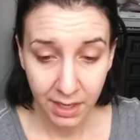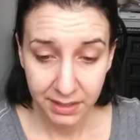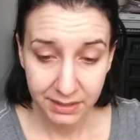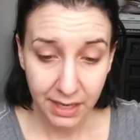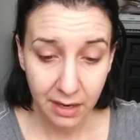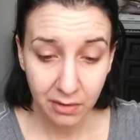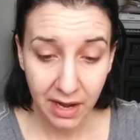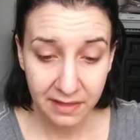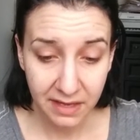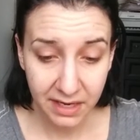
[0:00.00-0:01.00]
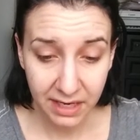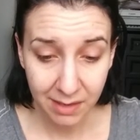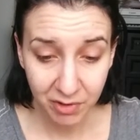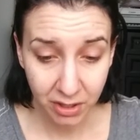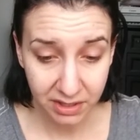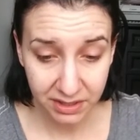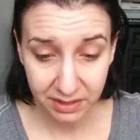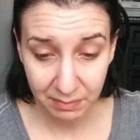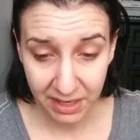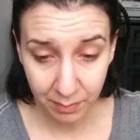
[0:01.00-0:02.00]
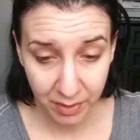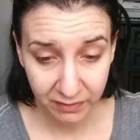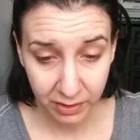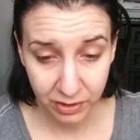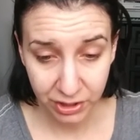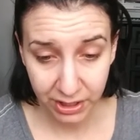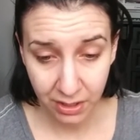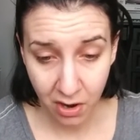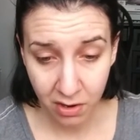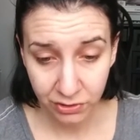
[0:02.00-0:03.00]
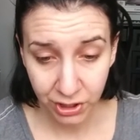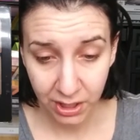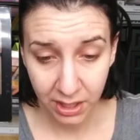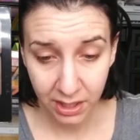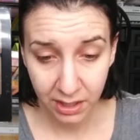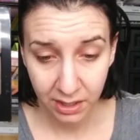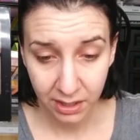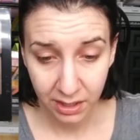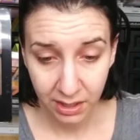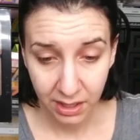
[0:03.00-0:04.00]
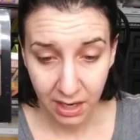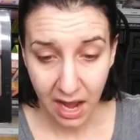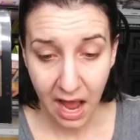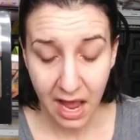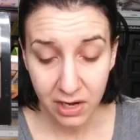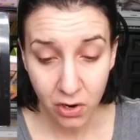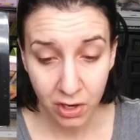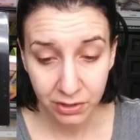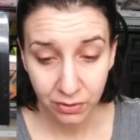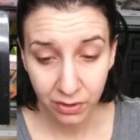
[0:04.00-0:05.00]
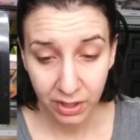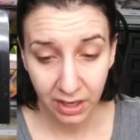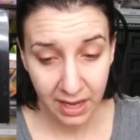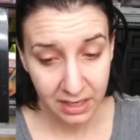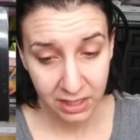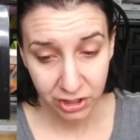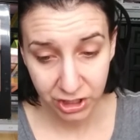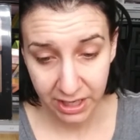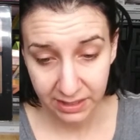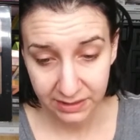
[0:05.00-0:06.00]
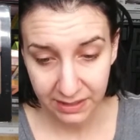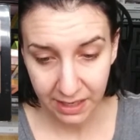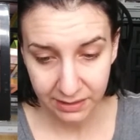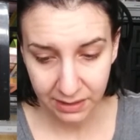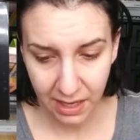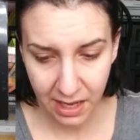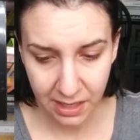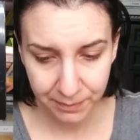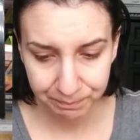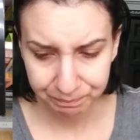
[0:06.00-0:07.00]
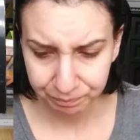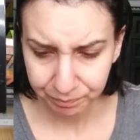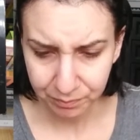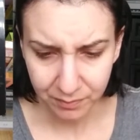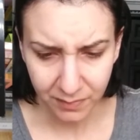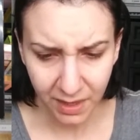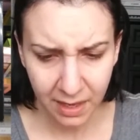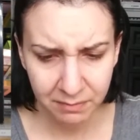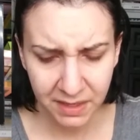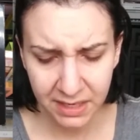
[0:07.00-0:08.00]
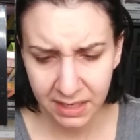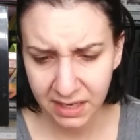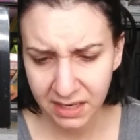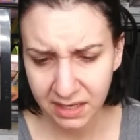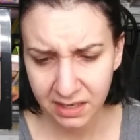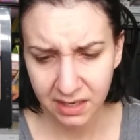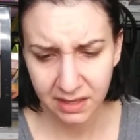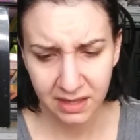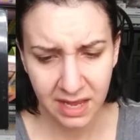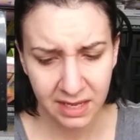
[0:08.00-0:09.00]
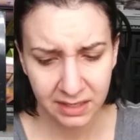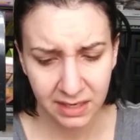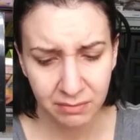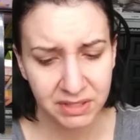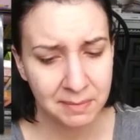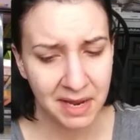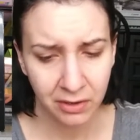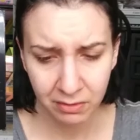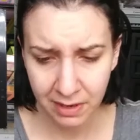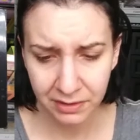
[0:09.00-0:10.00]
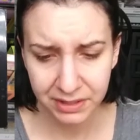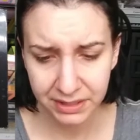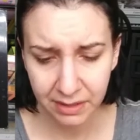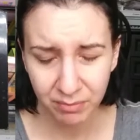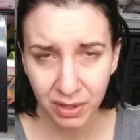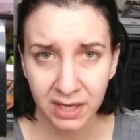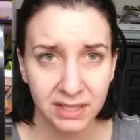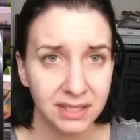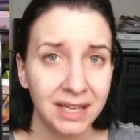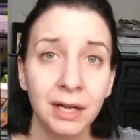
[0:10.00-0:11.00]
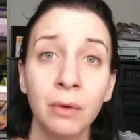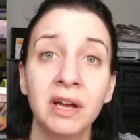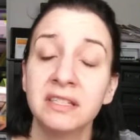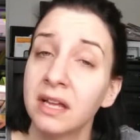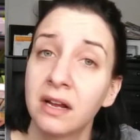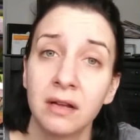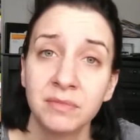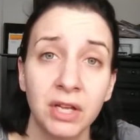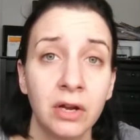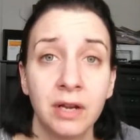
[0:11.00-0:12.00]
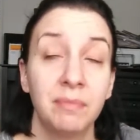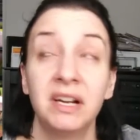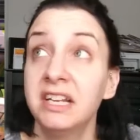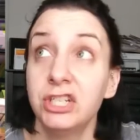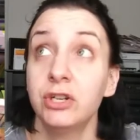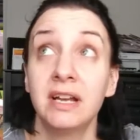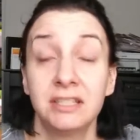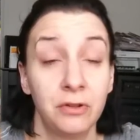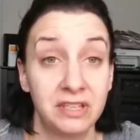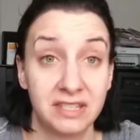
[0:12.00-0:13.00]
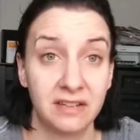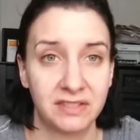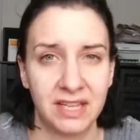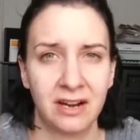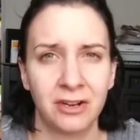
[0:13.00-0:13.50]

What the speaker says: So, and then I came across this Makeup Revolution Ultra Eye Contour Light and Shade set. I'm thinking that it was about around the same price. I know, I suck, I'm sorry, but at least you guys know this stuff's there.